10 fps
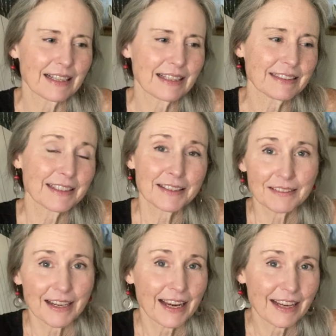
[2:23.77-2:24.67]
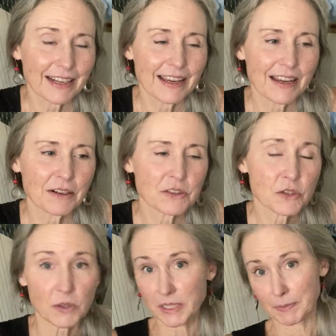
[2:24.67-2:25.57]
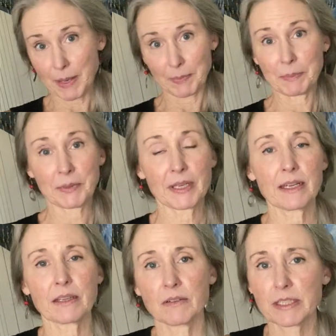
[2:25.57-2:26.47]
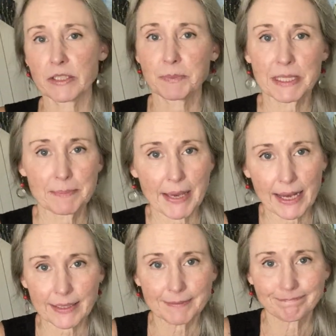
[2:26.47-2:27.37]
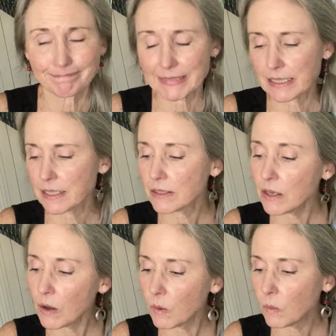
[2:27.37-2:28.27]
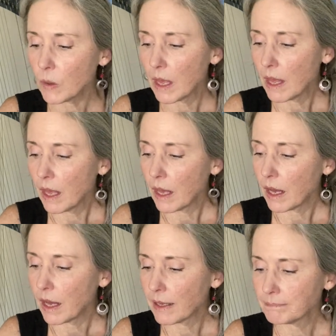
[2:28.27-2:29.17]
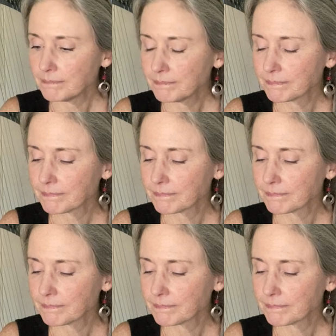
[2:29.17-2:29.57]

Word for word: on the other hand, I had heard stories about people getting their instruments back. So, and